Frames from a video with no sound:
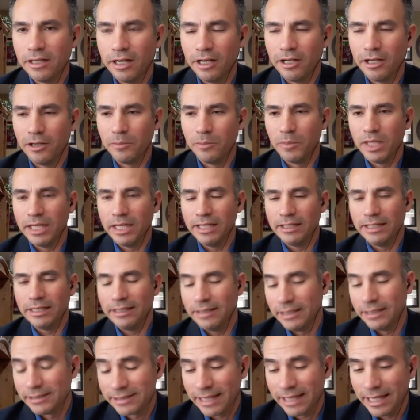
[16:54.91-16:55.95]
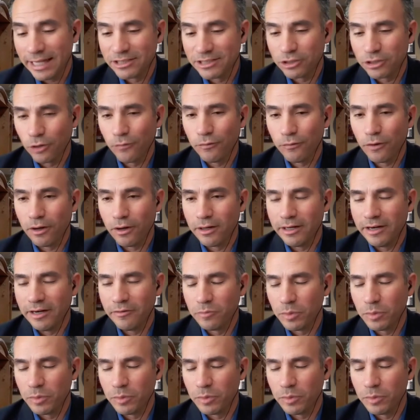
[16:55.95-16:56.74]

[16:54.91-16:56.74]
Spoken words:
And in this case, so far,